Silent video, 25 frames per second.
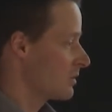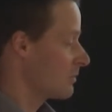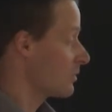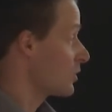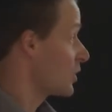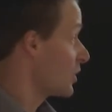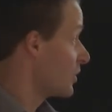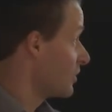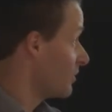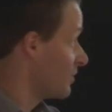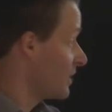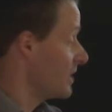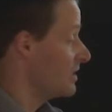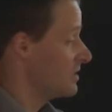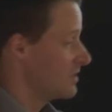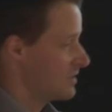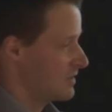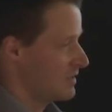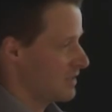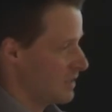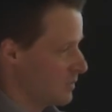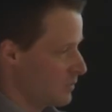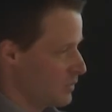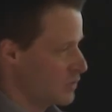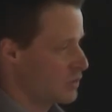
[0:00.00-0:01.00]
convince
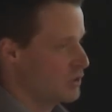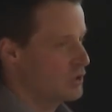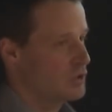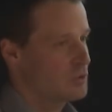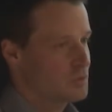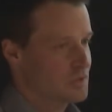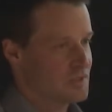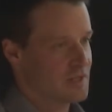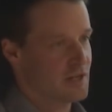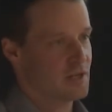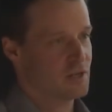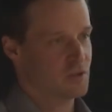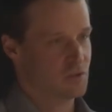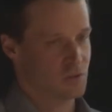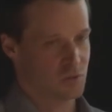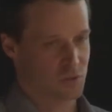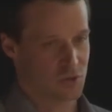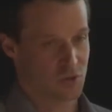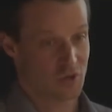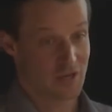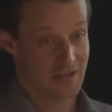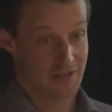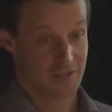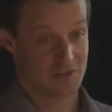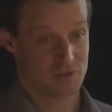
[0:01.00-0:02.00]
them to go there to
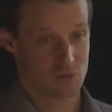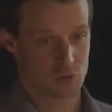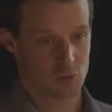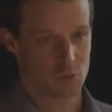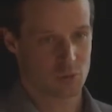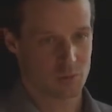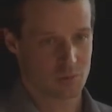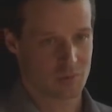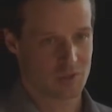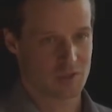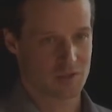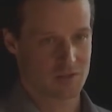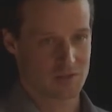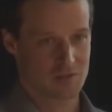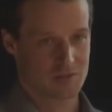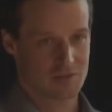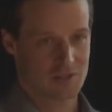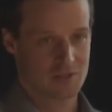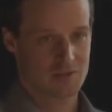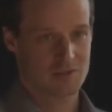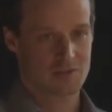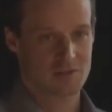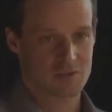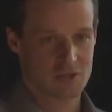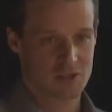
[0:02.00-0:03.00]
collect ruby because
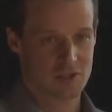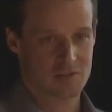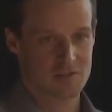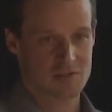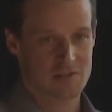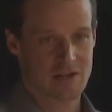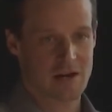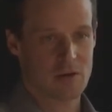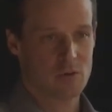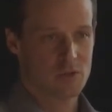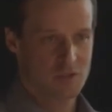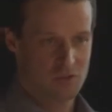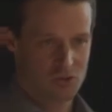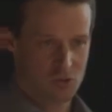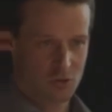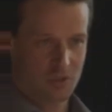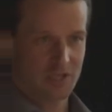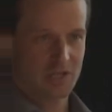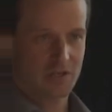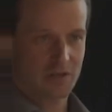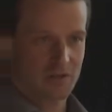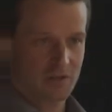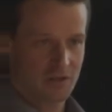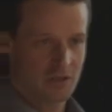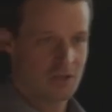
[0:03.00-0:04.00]
that's just our
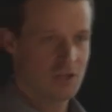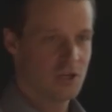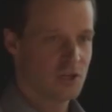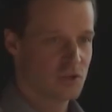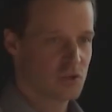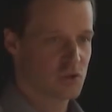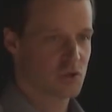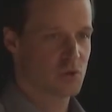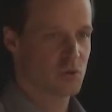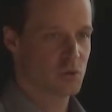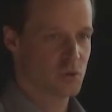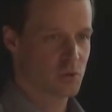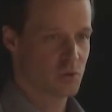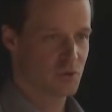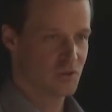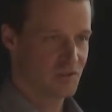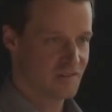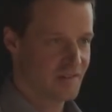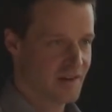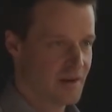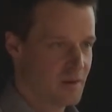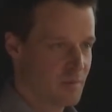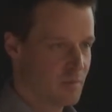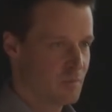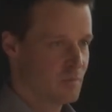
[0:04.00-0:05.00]
trigger to
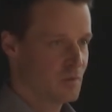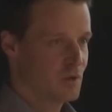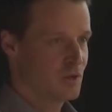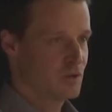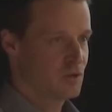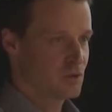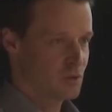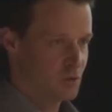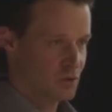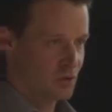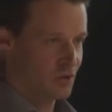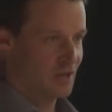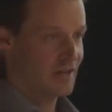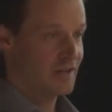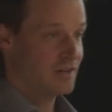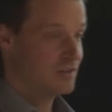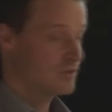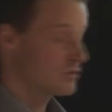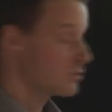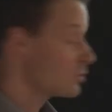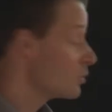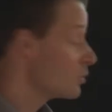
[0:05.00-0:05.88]
them to collect